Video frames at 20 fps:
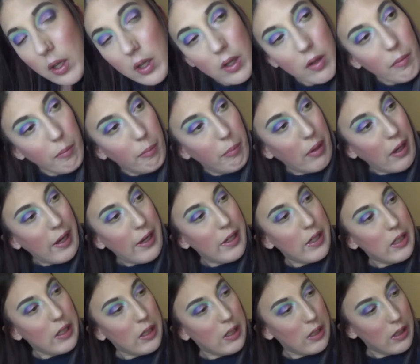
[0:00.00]

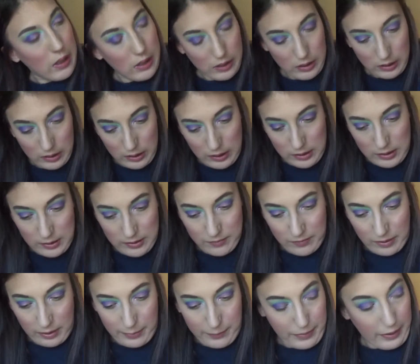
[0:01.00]
But it is
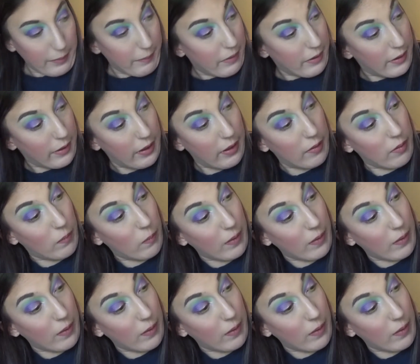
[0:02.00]
very pigmented.